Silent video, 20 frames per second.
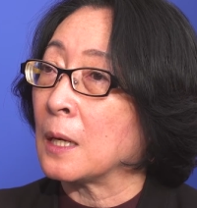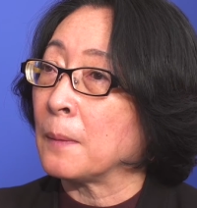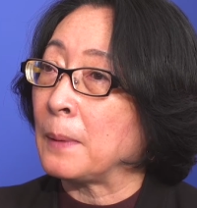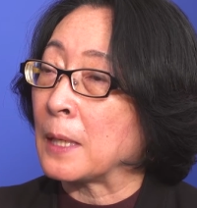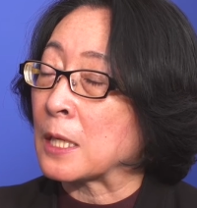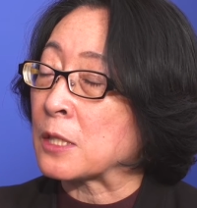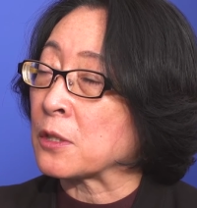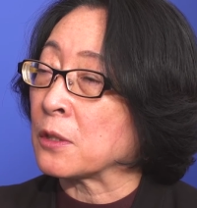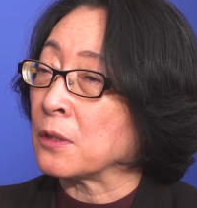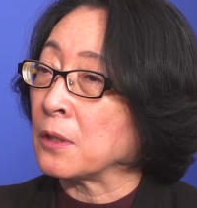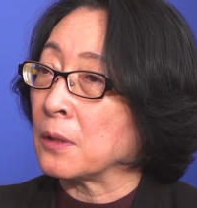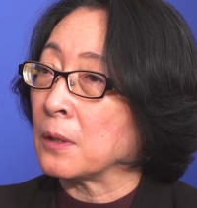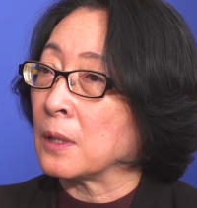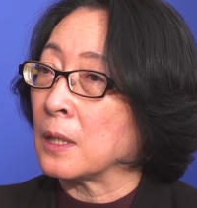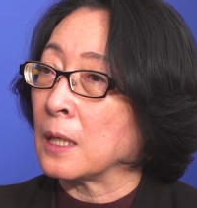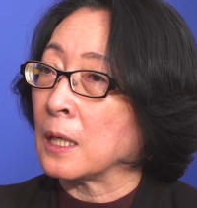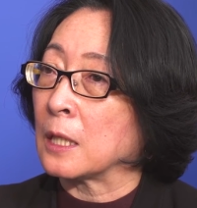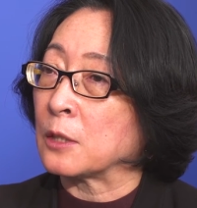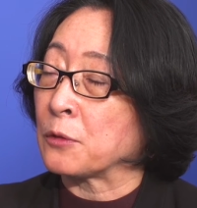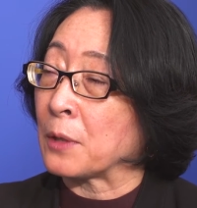better
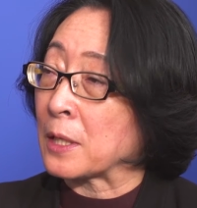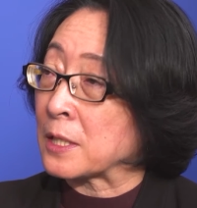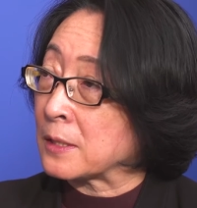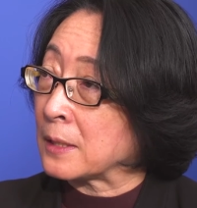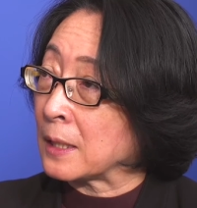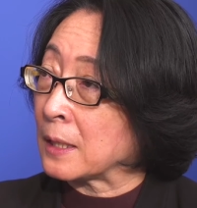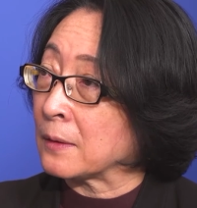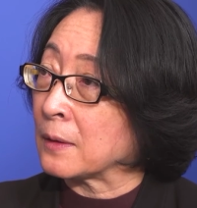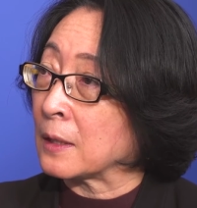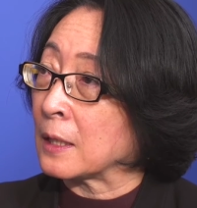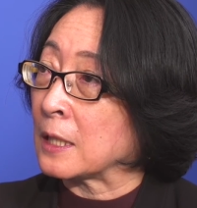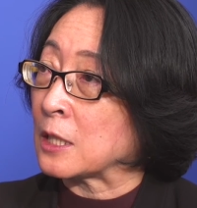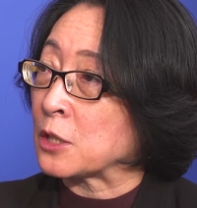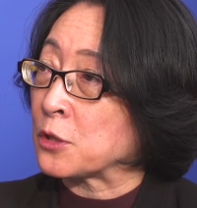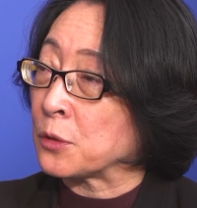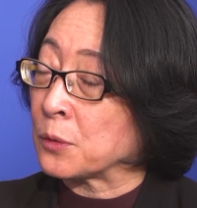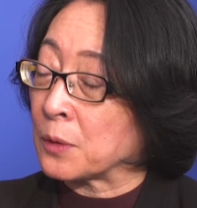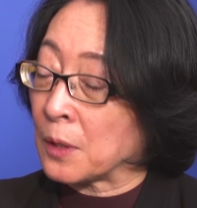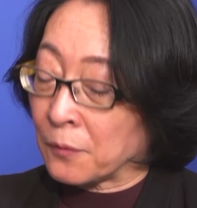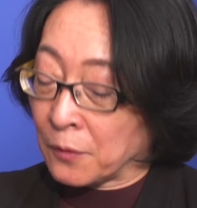addressing the
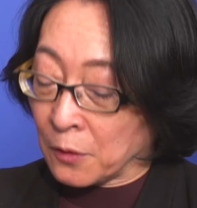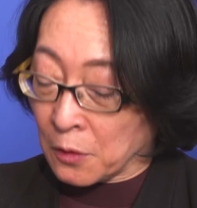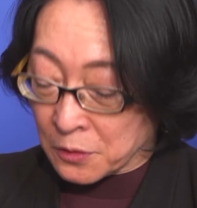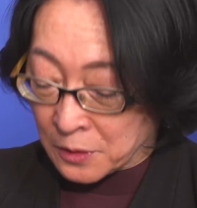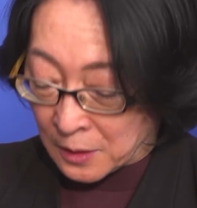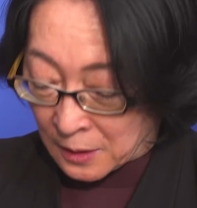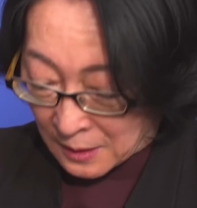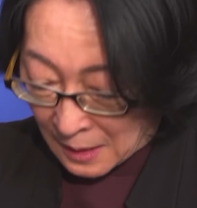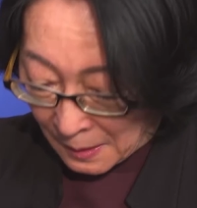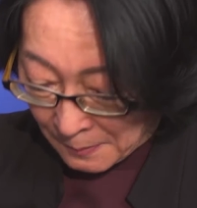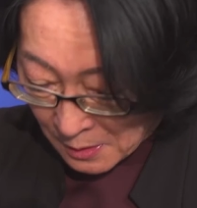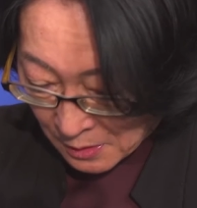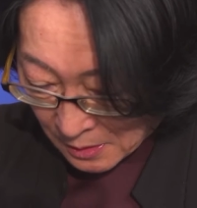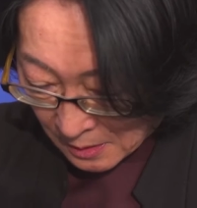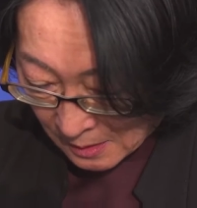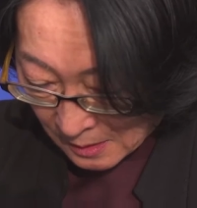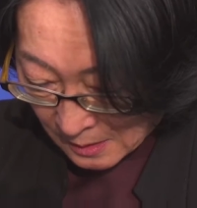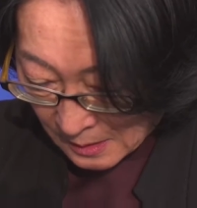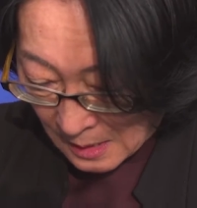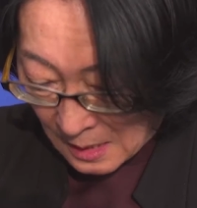issue of loss and
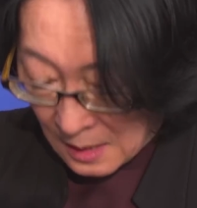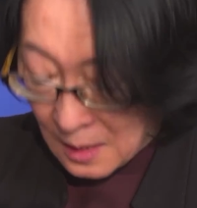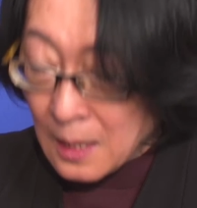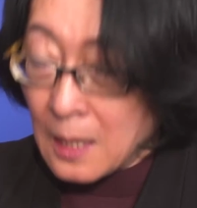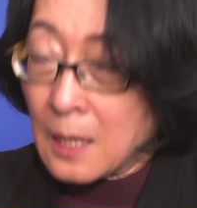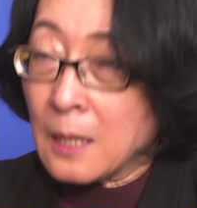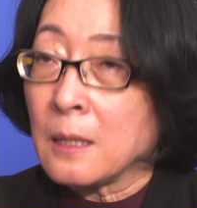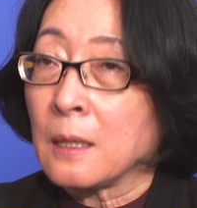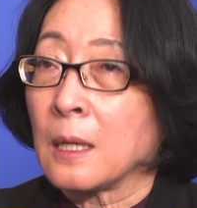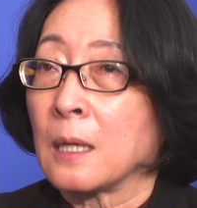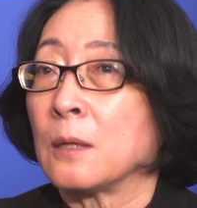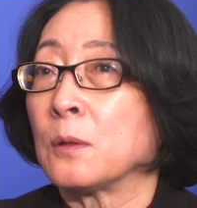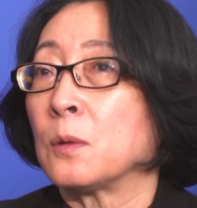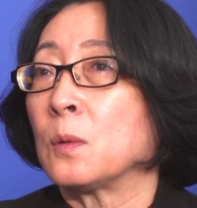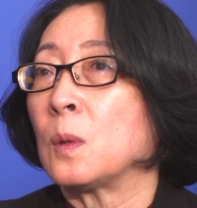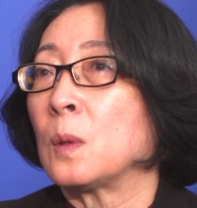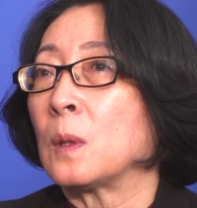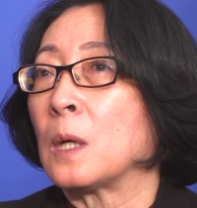damages. Now,